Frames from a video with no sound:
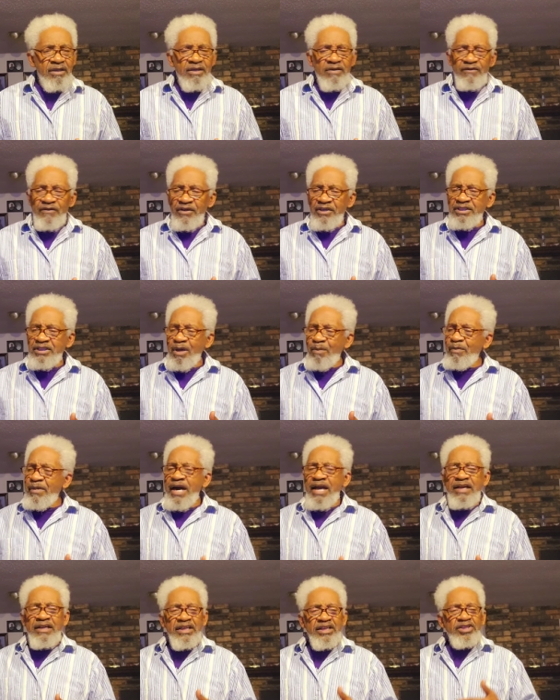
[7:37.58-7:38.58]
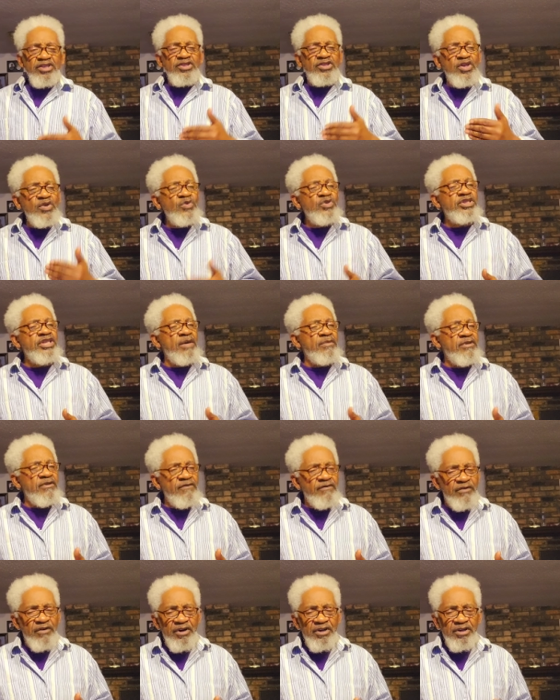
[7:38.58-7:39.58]
for somebody to do something
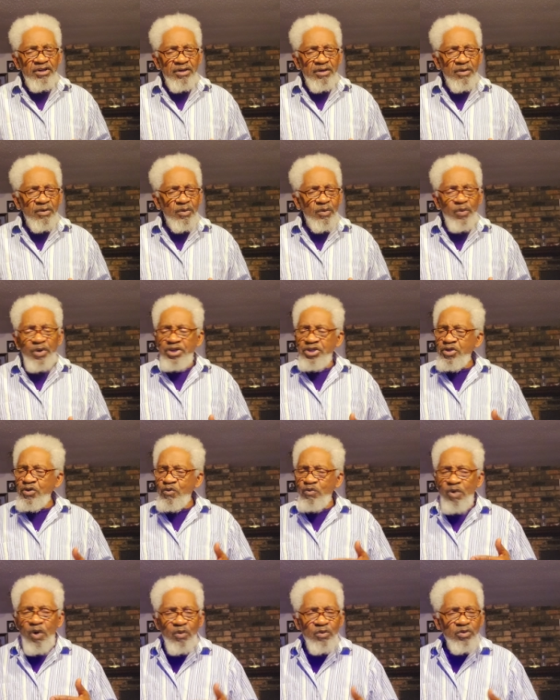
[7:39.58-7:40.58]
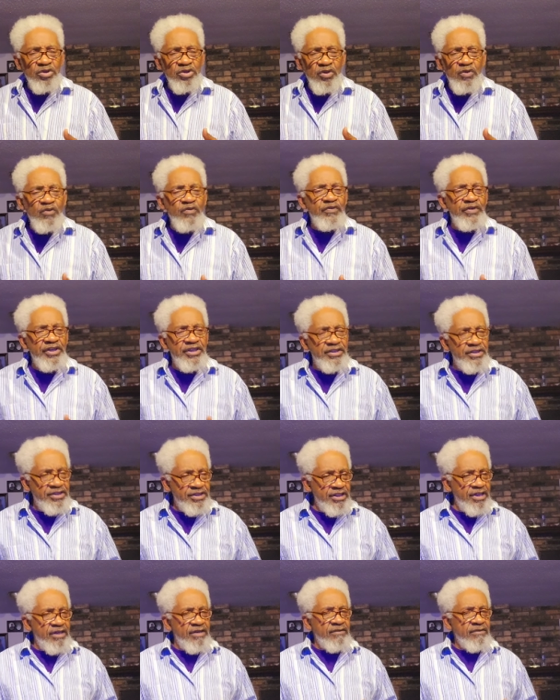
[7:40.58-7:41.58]
for you when you won't do for
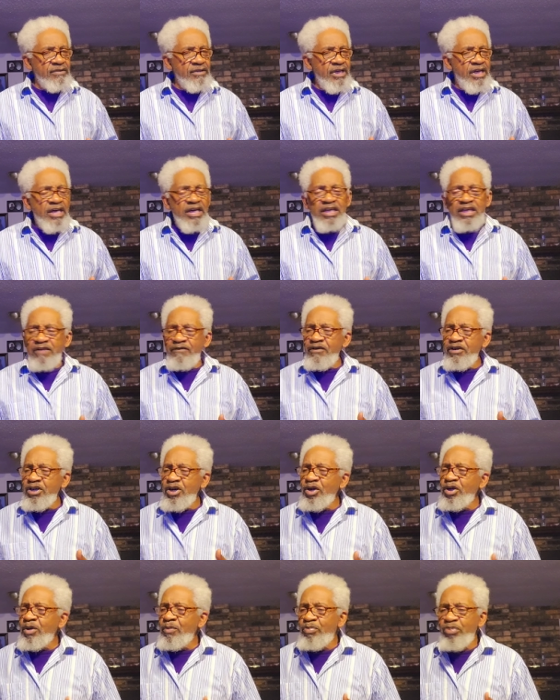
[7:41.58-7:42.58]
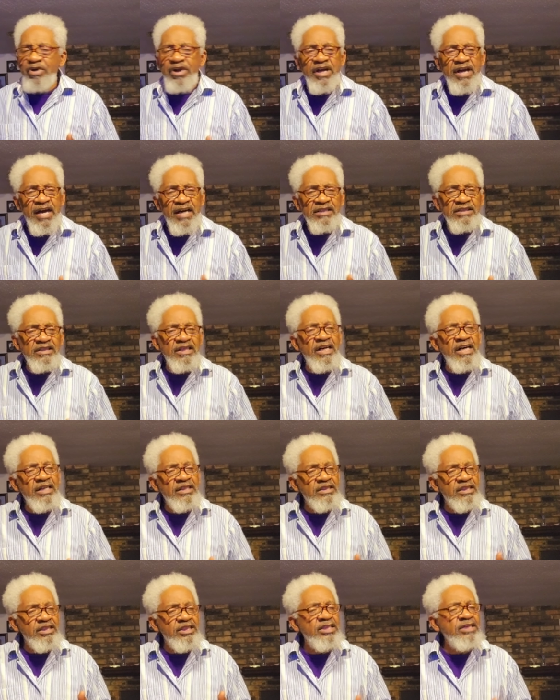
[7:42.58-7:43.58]
yourself? If you're going to pray, ask God
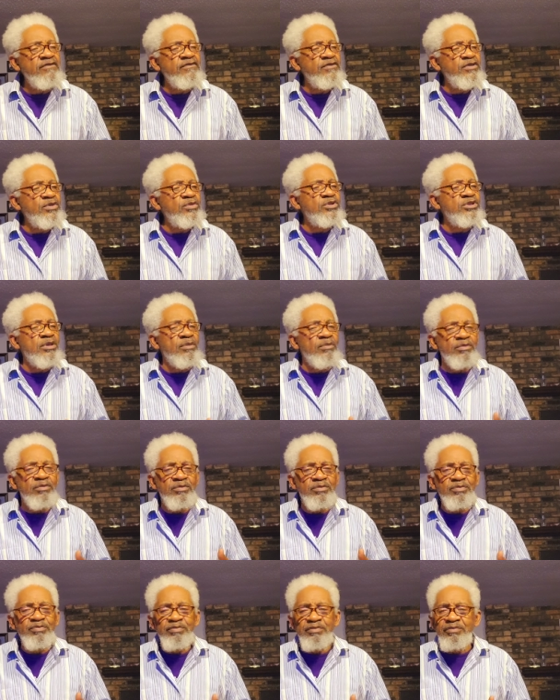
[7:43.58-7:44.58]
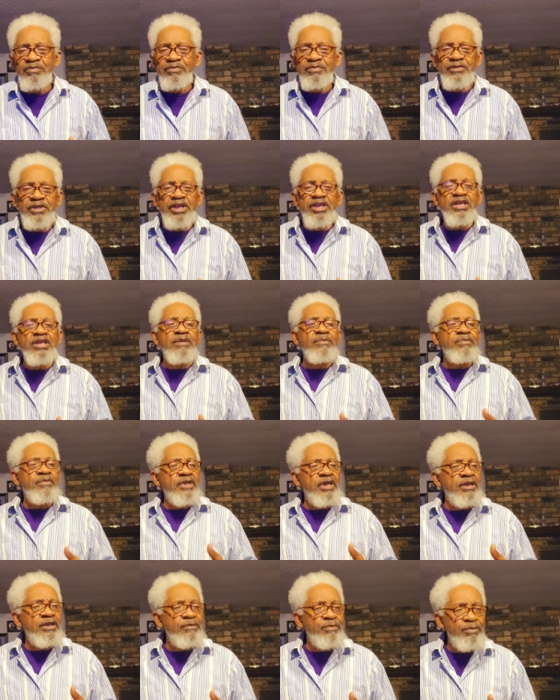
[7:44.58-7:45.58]
to give you some get up
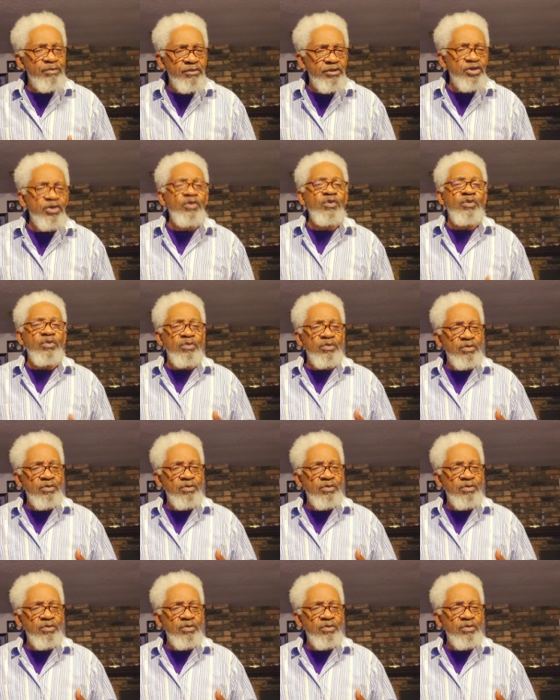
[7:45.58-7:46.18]
and do.